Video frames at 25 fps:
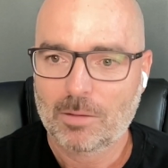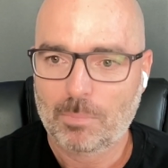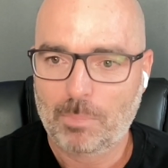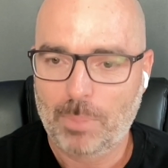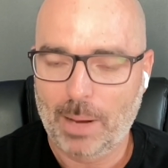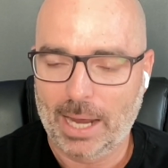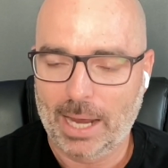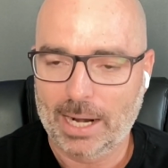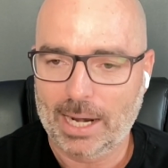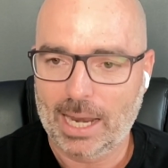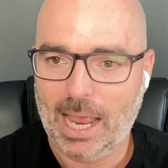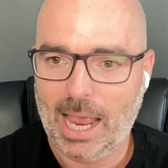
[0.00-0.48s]

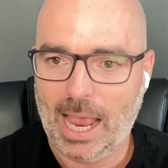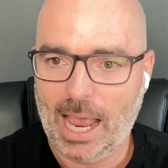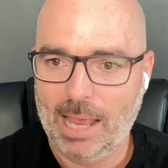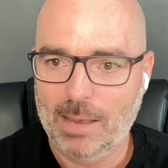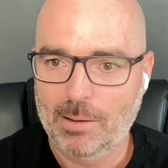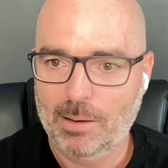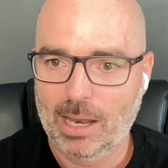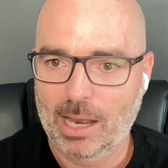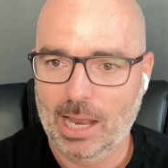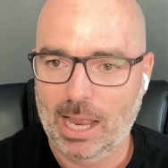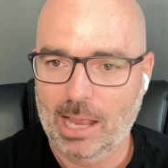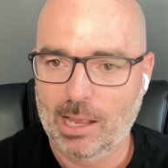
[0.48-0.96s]
But
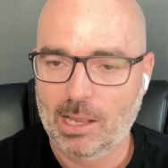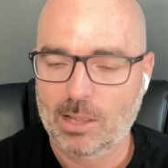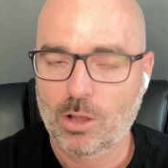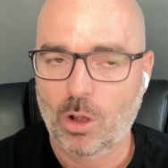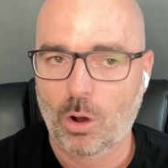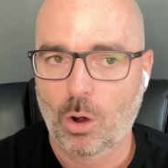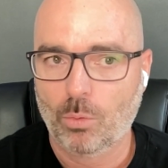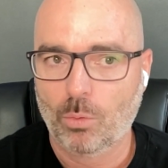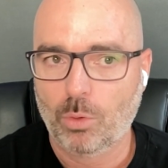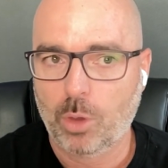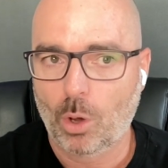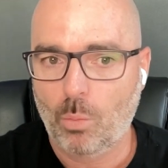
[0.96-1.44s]

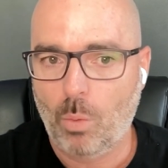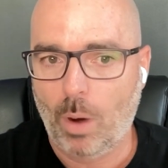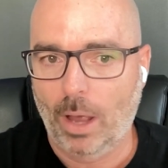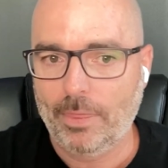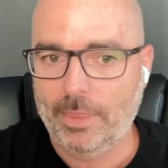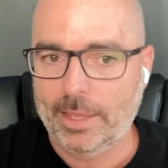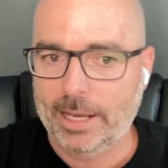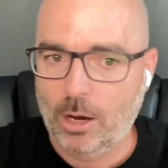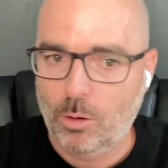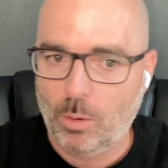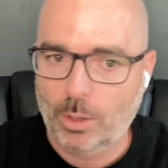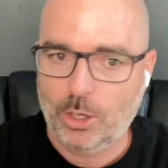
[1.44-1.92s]
the one
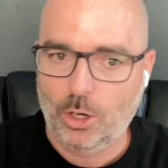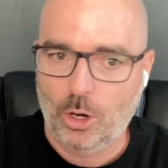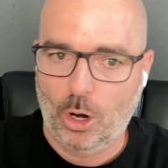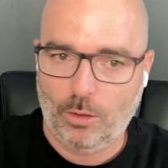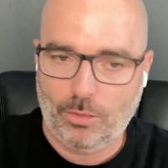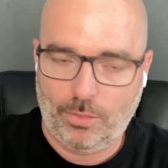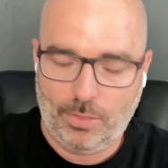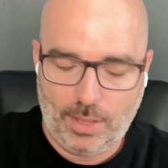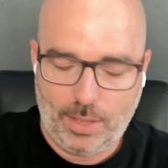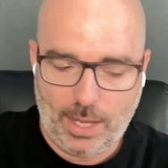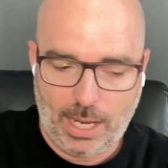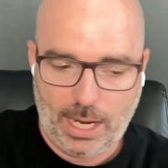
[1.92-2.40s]
thing I would
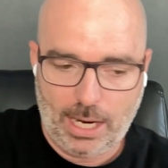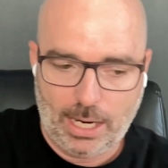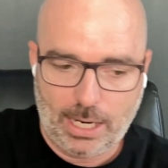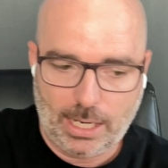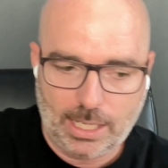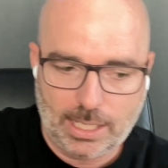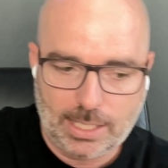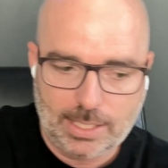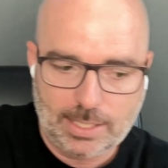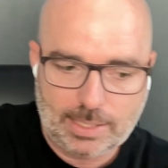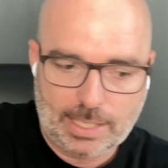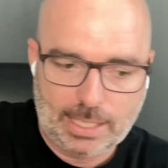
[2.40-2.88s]
note there
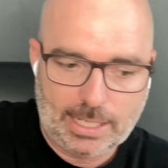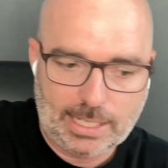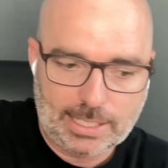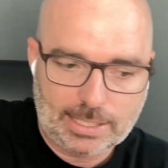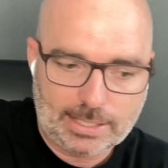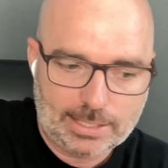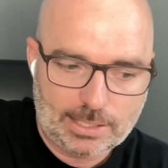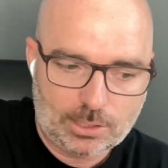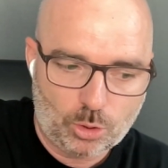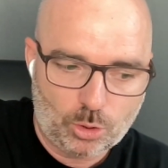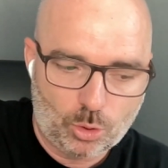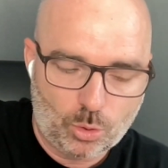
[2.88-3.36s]
is that
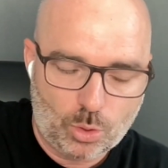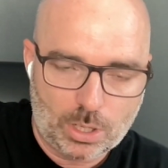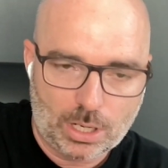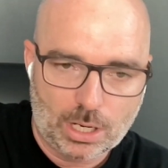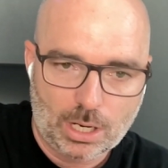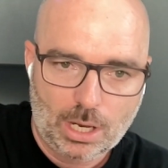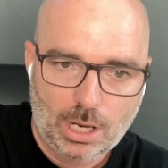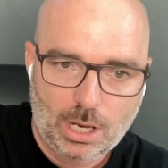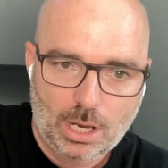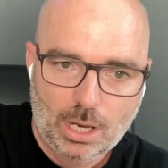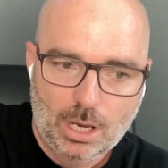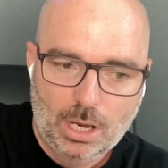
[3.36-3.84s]
it took
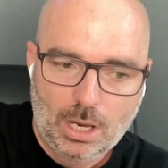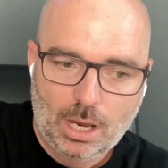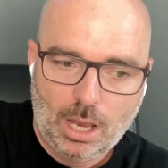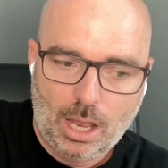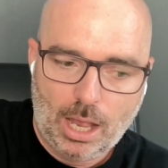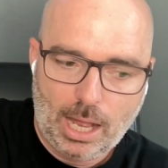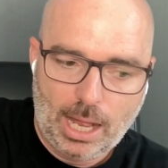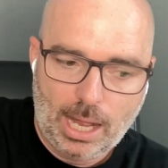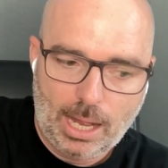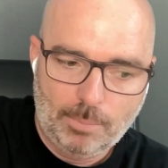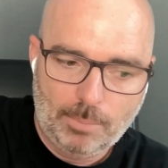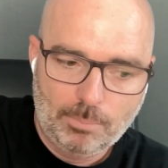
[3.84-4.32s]

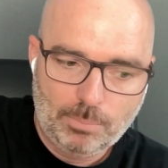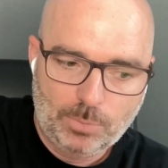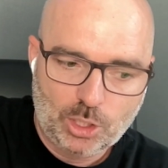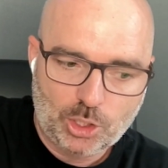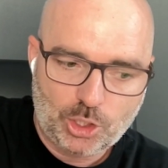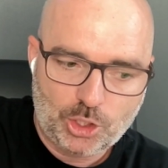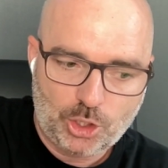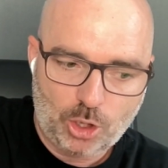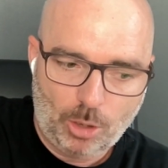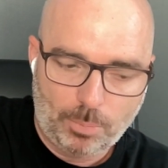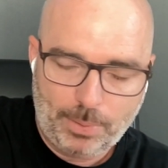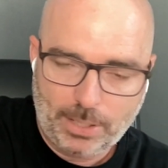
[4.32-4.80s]
the
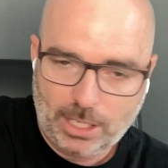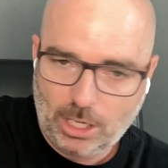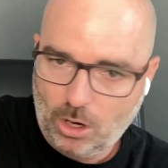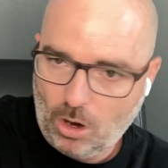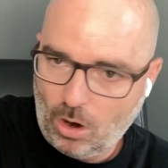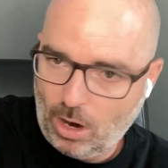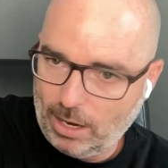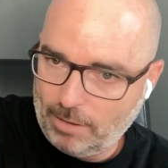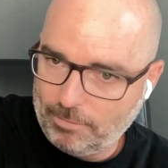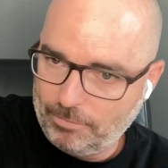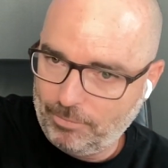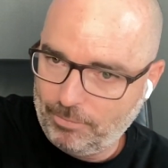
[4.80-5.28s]
shopping
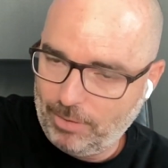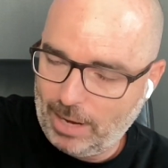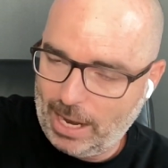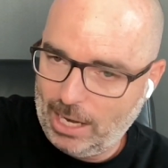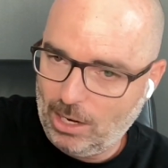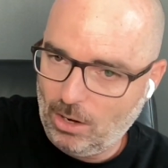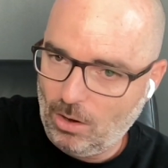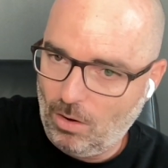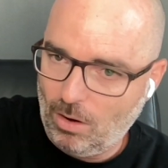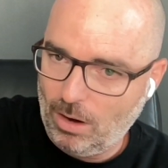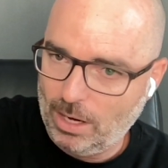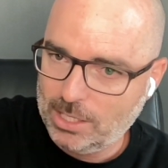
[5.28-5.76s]
kind of flat
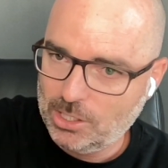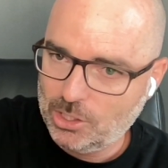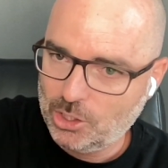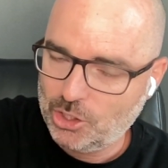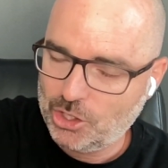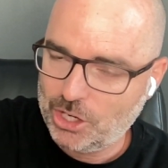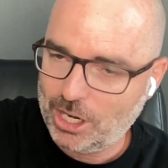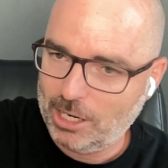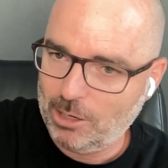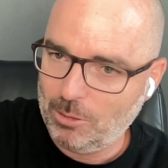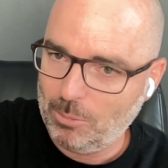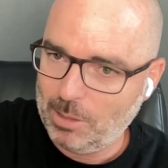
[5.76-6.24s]
lines
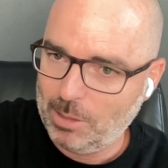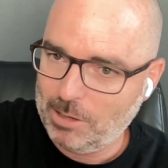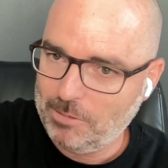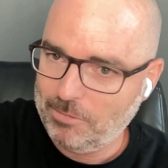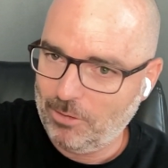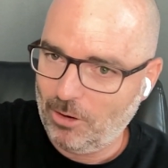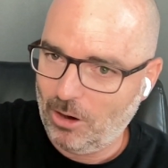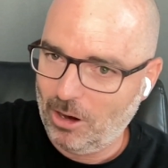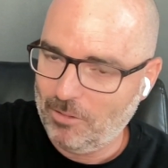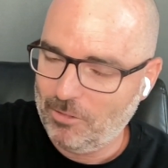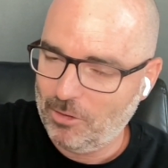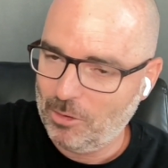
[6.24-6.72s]
generally
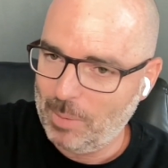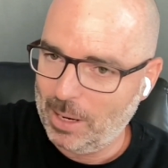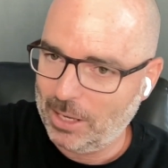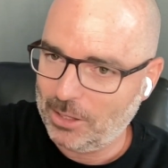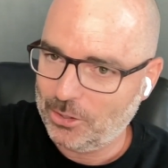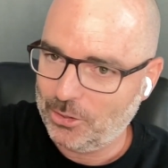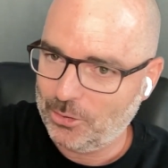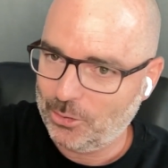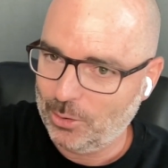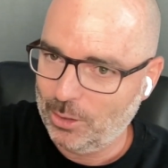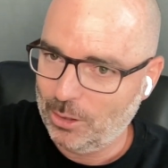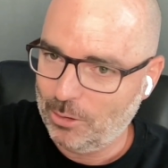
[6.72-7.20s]
fine for about
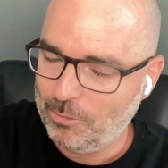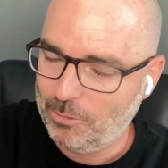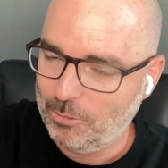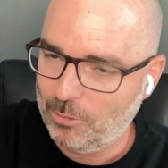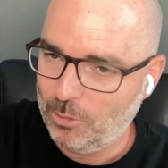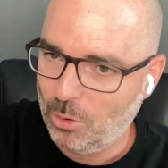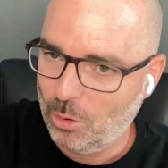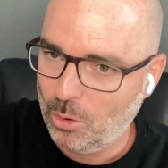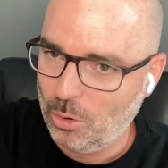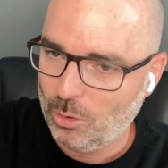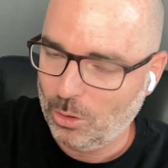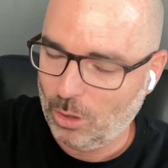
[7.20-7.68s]
3 or
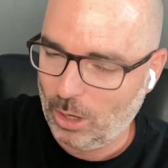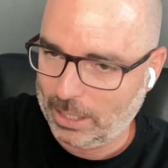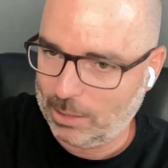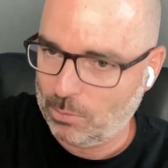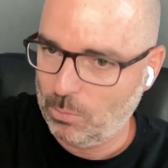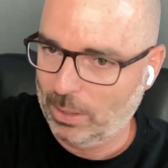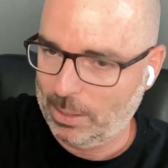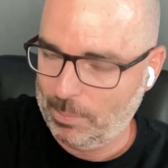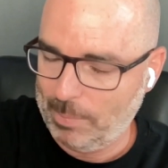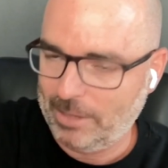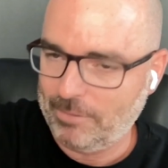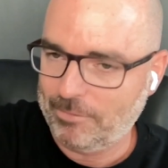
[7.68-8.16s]
4. Like,
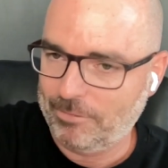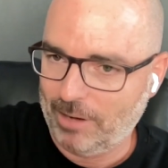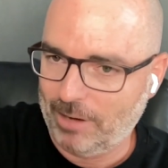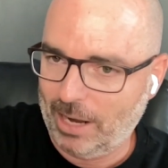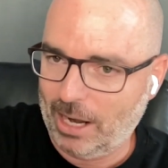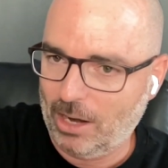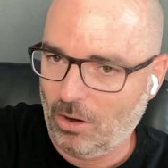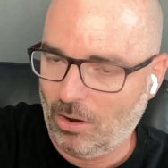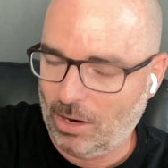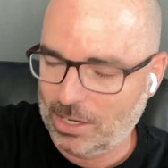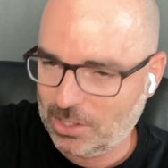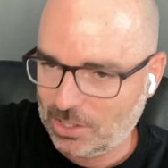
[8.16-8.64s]
when I mean
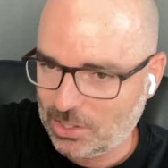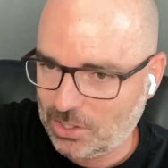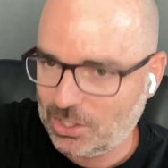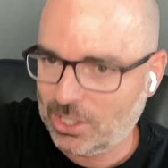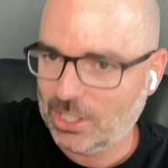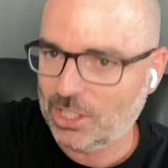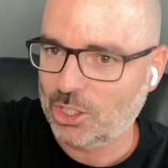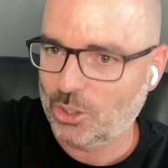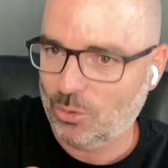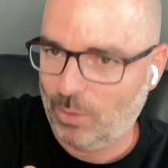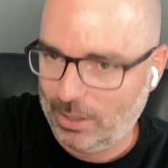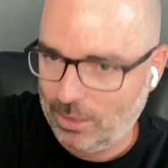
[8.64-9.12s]
flat lines, it
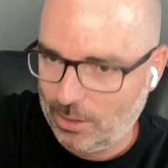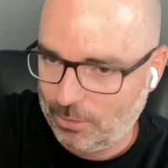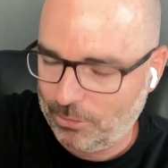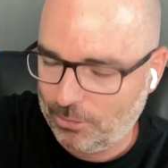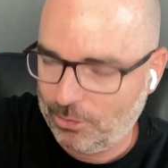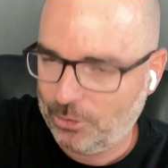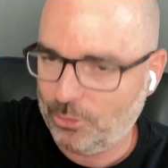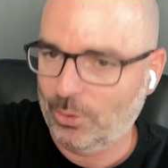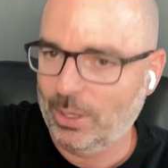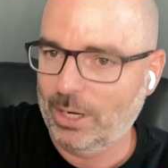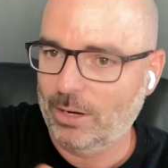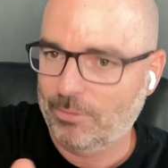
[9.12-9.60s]
sits around the
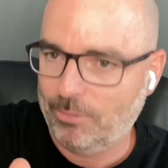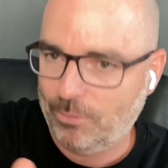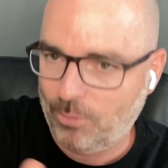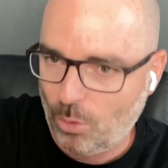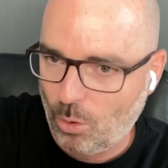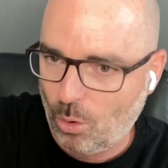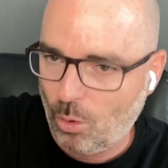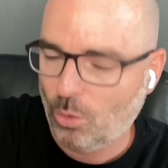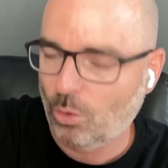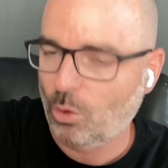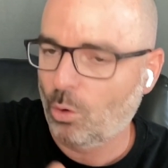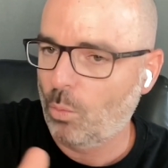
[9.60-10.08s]
3 to
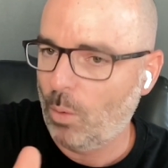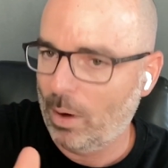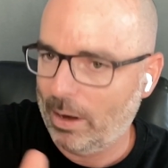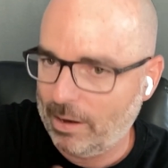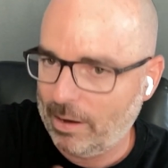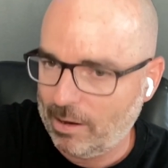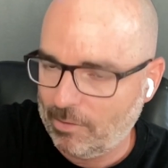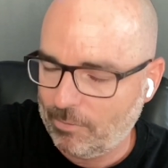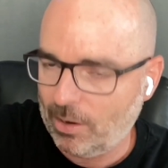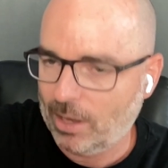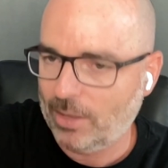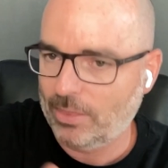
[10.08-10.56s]
4 or
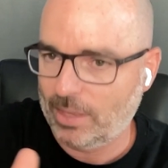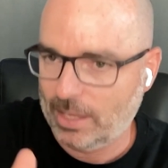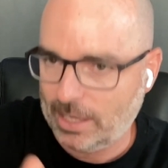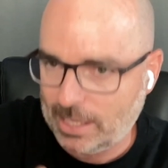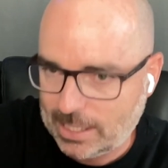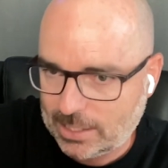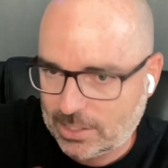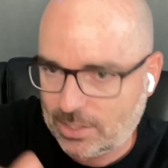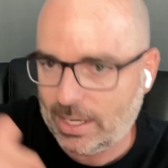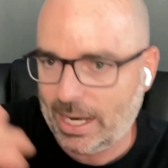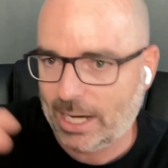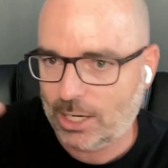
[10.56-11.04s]
wherever that
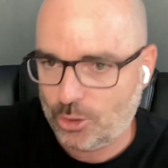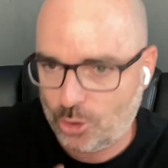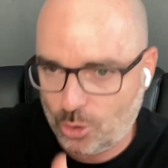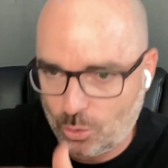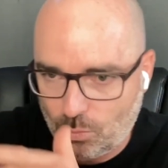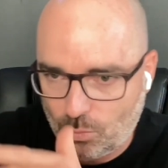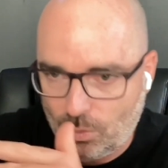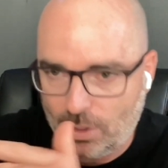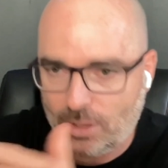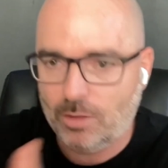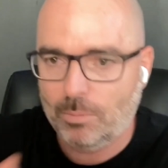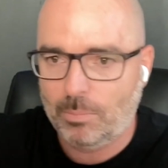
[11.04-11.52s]
its natural
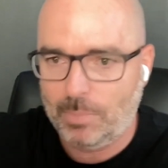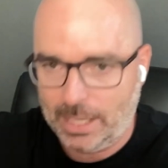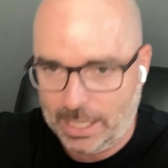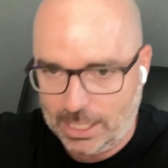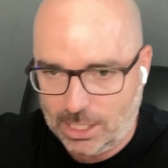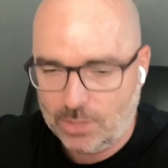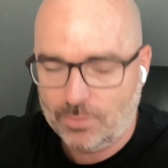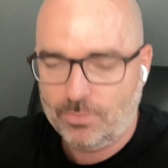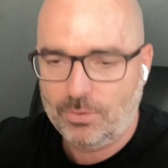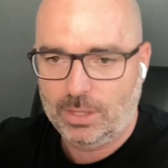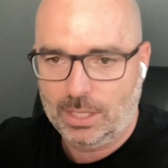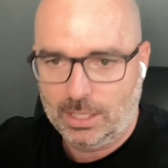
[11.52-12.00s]
rhythm
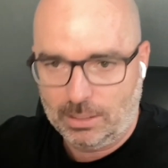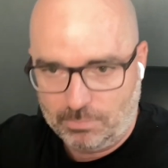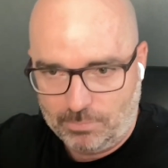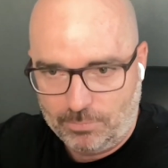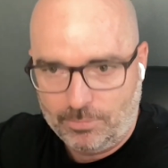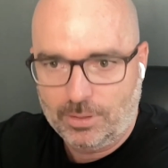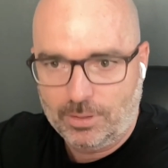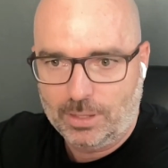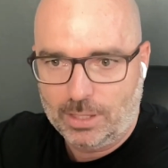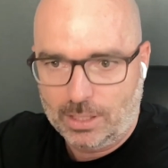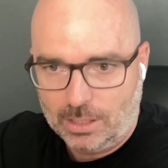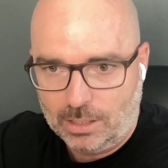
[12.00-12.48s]
hits for
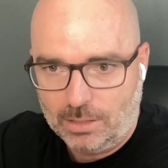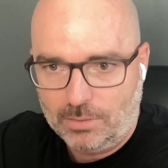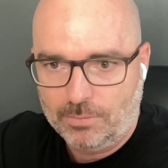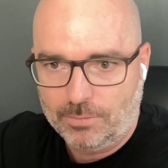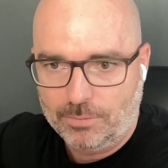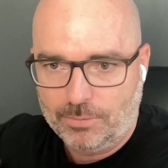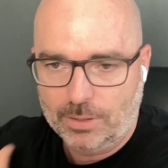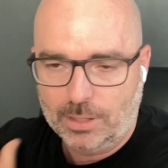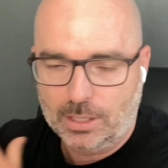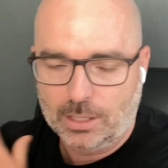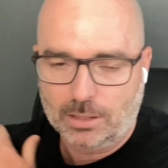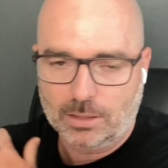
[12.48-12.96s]

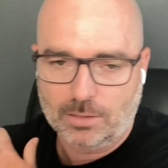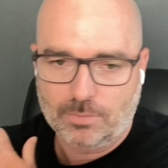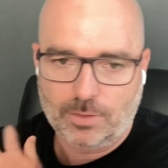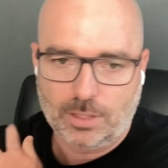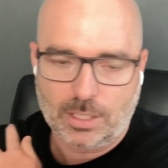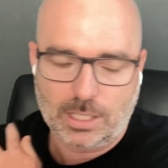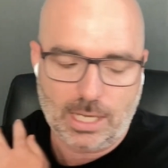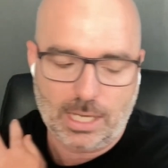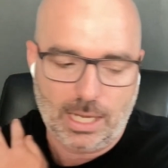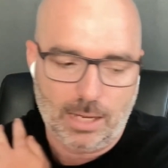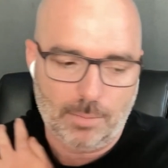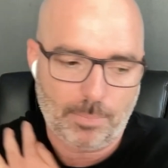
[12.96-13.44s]

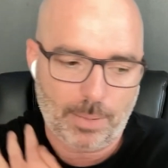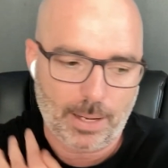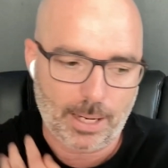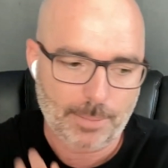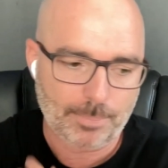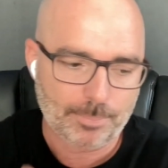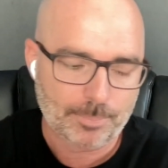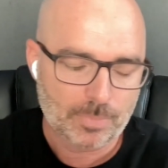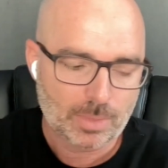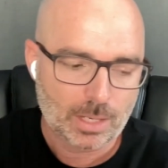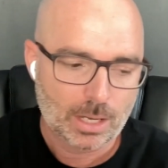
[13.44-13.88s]
the campaign.